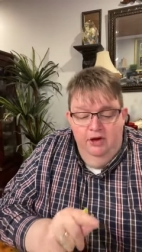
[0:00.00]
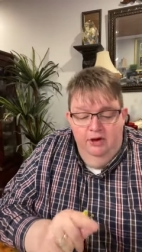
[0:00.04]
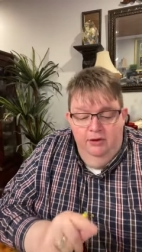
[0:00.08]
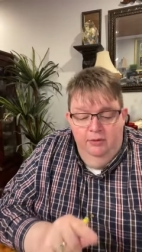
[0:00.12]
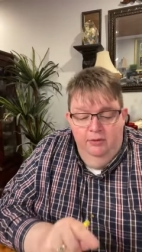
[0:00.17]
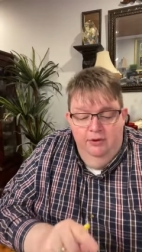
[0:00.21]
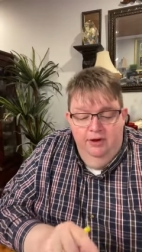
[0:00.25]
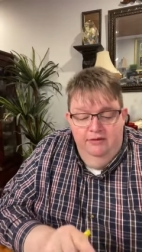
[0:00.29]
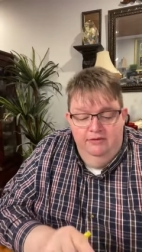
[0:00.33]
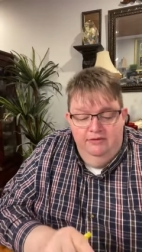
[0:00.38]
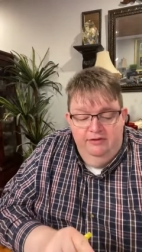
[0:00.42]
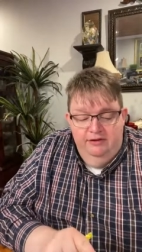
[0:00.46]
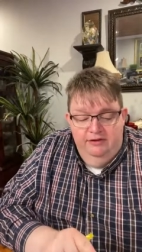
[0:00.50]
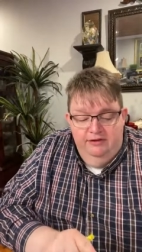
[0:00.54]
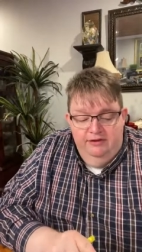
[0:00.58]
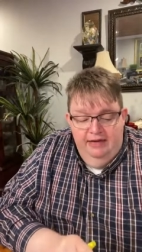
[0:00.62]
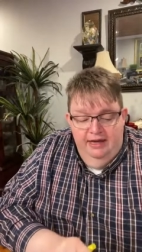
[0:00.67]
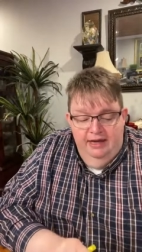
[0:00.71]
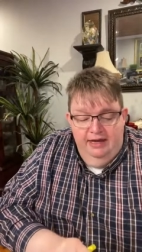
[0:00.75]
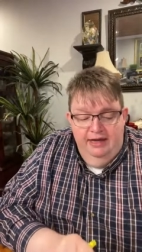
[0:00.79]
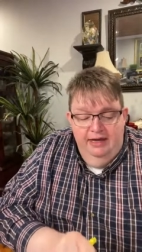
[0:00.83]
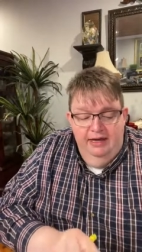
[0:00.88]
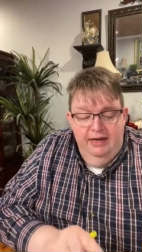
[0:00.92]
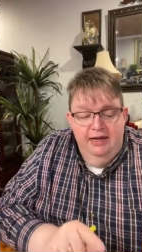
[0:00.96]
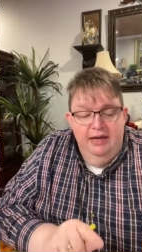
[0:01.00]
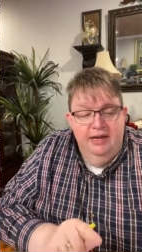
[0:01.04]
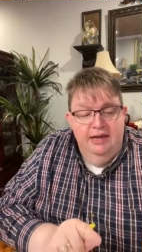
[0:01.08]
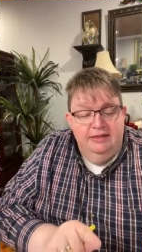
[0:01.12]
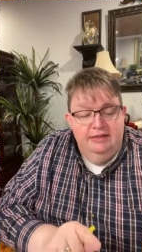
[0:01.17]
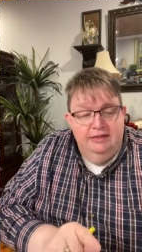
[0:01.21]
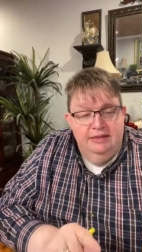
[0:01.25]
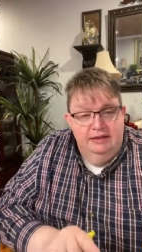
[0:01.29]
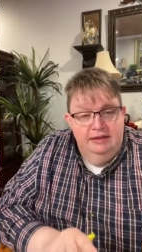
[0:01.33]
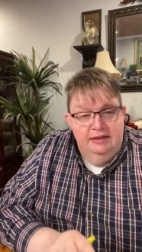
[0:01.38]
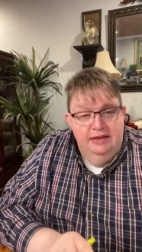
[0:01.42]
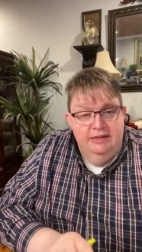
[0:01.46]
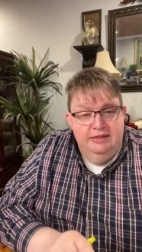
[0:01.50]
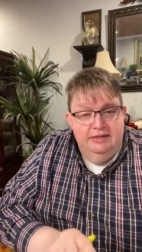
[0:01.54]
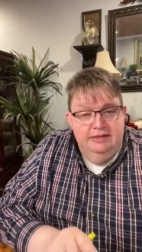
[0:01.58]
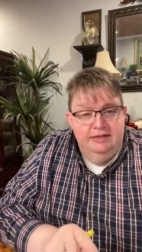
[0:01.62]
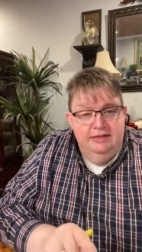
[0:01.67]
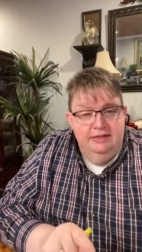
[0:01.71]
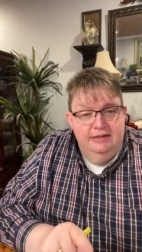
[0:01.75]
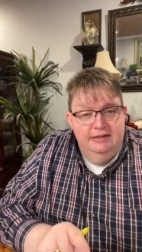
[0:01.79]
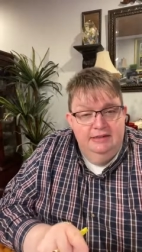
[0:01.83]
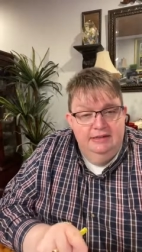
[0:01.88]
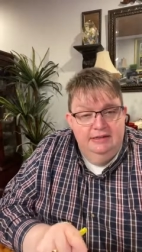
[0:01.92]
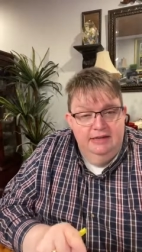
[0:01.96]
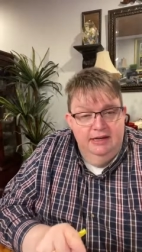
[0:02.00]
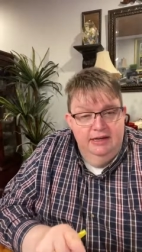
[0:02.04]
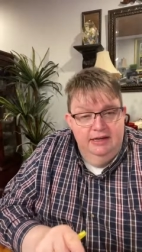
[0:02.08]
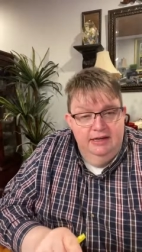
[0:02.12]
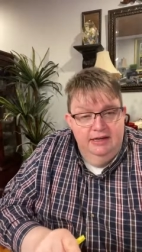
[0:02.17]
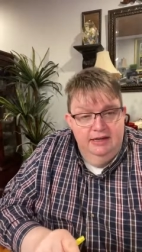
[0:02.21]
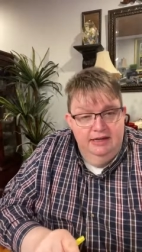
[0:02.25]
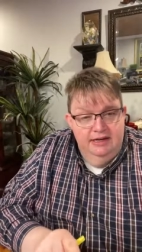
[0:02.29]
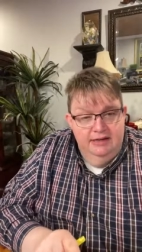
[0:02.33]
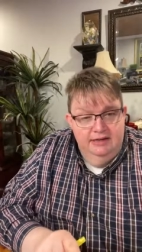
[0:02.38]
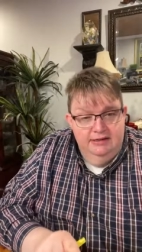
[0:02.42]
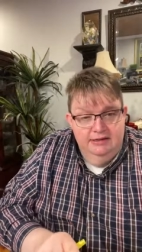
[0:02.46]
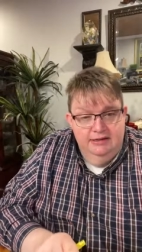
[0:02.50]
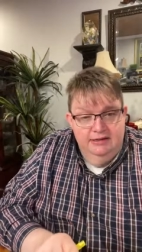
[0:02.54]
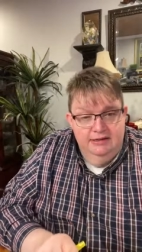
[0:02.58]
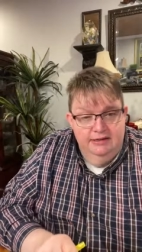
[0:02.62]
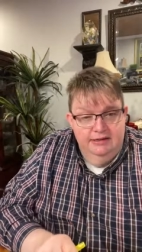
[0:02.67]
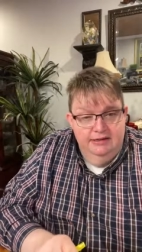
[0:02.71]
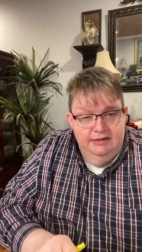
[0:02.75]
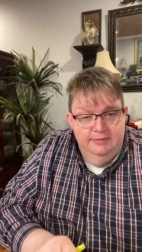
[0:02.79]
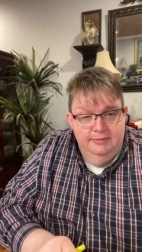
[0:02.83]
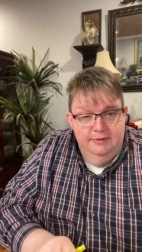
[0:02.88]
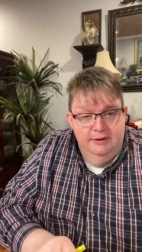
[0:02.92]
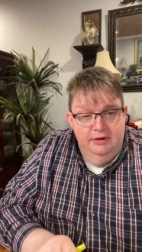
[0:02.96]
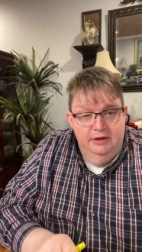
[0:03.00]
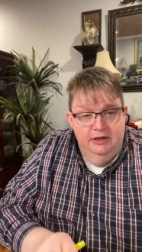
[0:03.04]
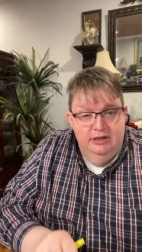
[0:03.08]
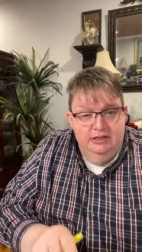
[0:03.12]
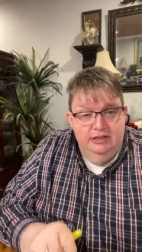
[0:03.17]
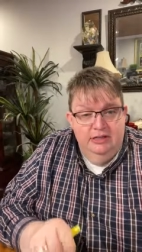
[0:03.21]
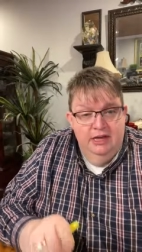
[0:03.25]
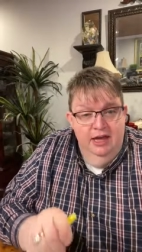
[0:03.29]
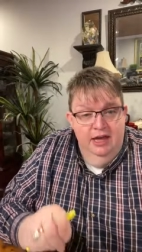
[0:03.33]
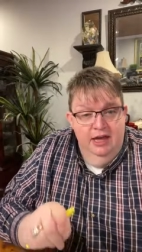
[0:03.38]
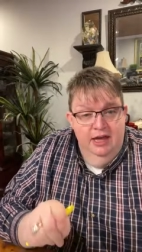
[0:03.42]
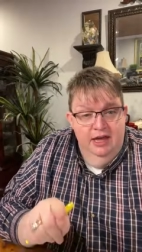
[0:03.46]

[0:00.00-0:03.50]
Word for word: we have to take it as a lesson take it as an experience